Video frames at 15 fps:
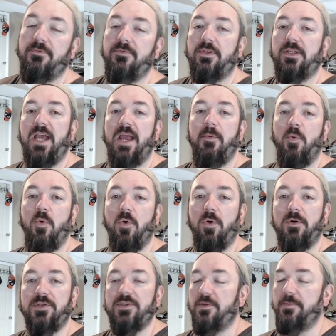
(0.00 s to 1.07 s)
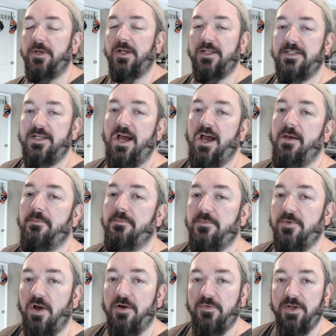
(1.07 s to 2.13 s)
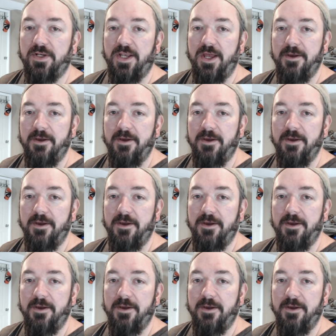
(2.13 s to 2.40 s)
for the Game Awards. It's gonna be a good time. Y'all have a good day.